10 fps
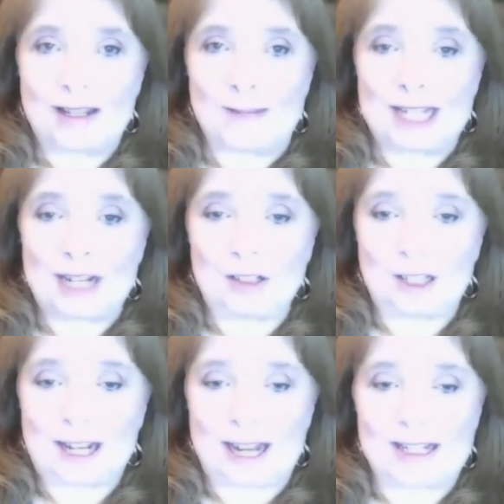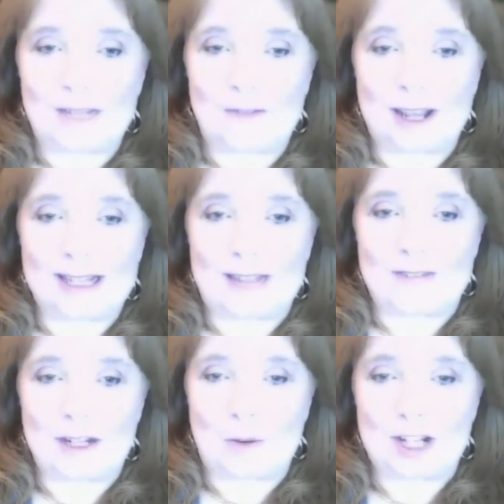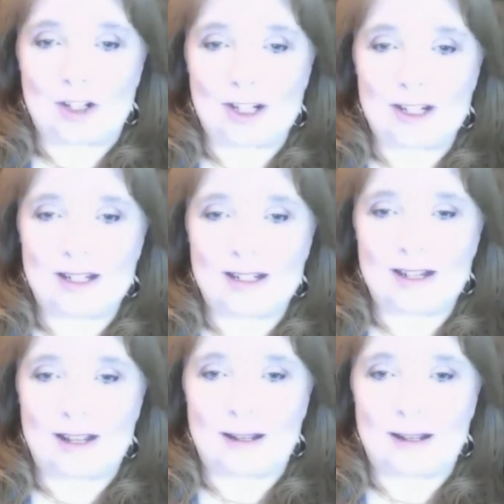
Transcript: Let me take a look and see if you guys have any questions.